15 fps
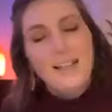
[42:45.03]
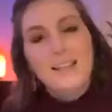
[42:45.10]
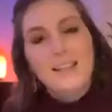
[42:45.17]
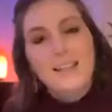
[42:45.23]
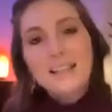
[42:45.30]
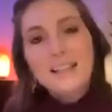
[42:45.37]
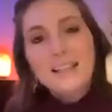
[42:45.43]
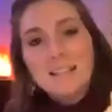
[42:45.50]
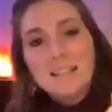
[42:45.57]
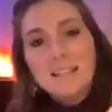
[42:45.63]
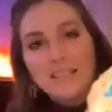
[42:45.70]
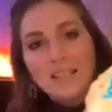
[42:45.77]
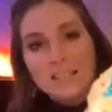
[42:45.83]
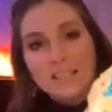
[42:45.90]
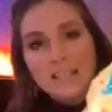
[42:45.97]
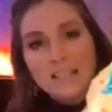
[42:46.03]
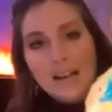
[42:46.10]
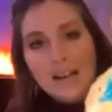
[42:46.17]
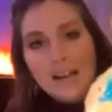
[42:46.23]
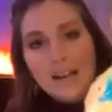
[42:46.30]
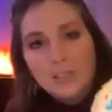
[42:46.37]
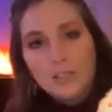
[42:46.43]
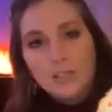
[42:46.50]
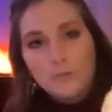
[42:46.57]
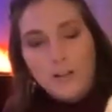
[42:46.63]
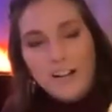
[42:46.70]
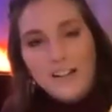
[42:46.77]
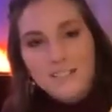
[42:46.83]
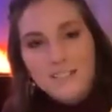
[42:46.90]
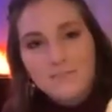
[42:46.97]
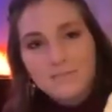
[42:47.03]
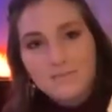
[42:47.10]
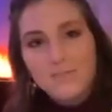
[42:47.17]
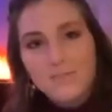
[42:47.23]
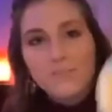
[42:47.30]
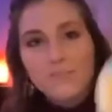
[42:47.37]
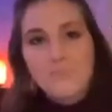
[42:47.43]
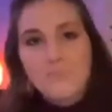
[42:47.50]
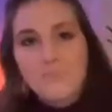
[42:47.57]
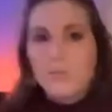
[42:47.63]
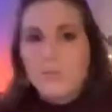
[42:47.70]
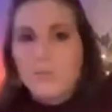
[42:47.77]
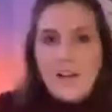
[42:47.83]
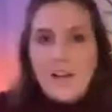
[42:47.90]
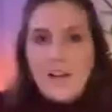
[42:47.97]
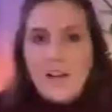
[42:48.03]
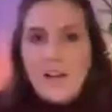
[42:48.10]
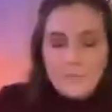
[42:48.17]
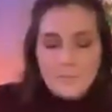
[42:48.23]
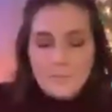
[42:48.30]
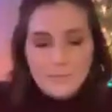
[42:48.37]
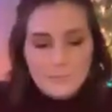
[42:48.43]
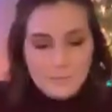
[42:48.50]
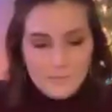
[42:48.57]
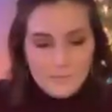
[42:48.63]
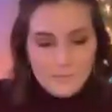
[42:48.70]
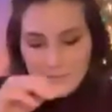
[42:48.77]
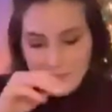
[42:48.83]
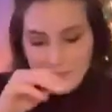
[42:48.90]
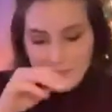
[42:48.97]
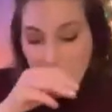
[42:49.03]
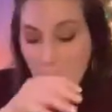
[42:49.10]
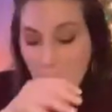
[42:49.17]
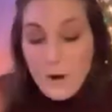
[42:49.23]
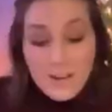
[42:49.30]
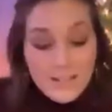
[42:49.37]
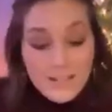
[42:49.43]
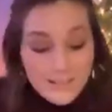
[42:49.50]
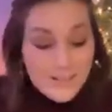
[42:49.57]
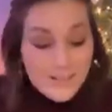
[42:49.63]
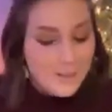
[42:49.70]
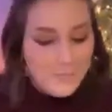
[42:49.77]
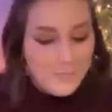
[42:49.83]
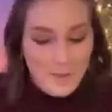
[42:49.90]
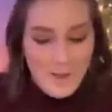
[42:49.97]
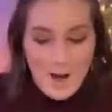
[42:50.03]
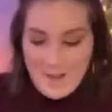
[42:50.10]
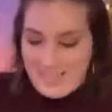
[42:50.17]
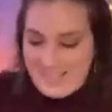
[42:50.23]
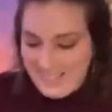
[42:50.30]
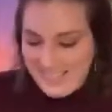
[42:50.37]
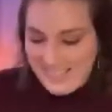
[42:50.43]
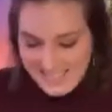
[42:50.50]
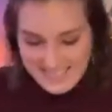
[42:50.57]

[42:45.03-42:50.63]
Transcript: This does not look right. So we have some wins and some losses.